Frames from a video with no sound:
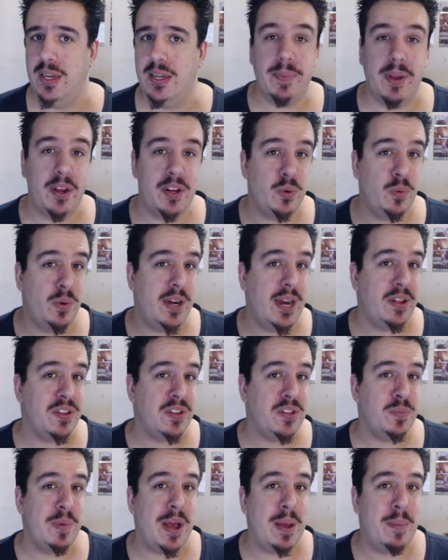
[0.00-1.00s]
I'm going to
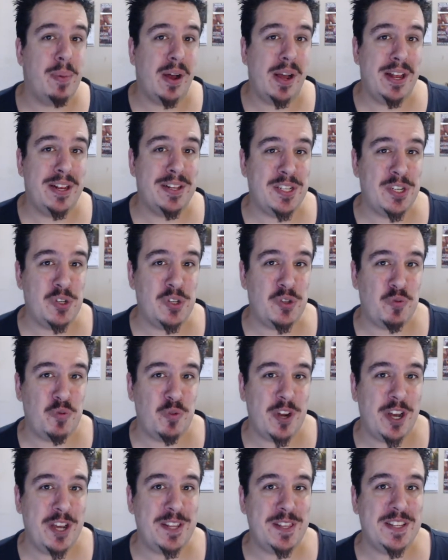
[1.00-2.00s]
announce my biases
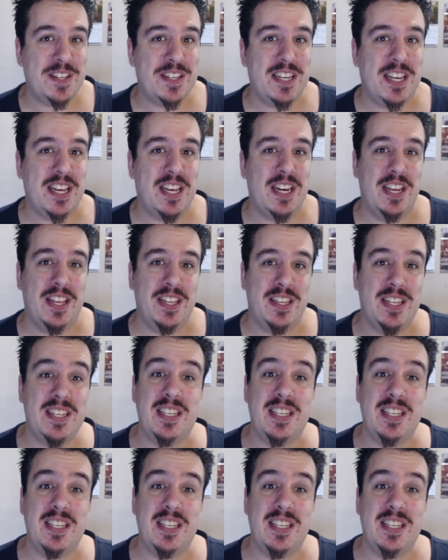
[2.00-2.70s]
right at the start here.